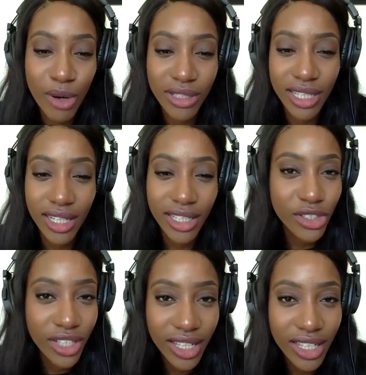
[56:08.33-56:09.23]
I was like,
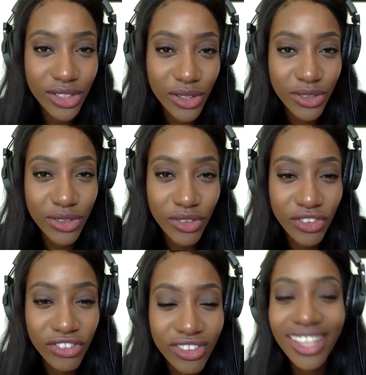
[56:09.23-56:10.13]
didn't you did you go to school?
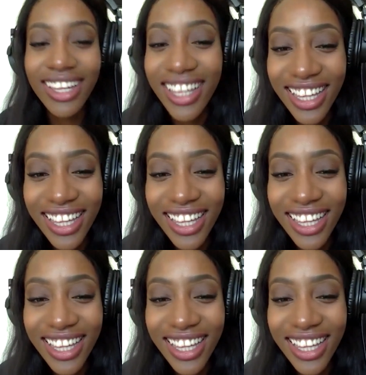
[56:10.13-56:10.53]
We'd leave a little